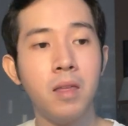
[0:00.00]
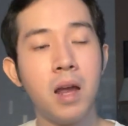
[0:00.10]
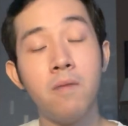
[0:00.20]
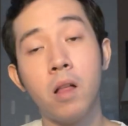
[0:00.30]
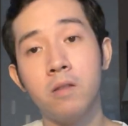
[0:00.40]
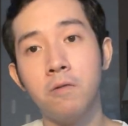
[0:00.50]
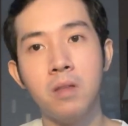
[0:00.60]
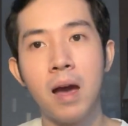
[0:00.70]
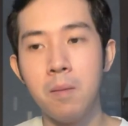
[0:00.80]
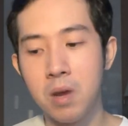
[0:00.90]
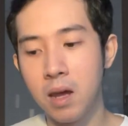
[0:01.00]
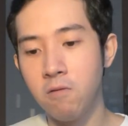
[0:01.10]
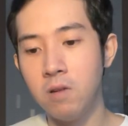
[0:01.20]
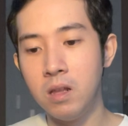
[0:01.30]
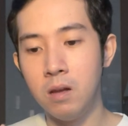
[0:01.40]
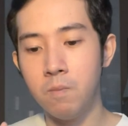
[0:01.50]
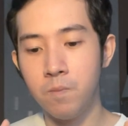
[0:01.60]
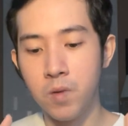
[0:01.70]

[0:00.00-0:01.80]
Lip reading: that I have lots of free time and I can really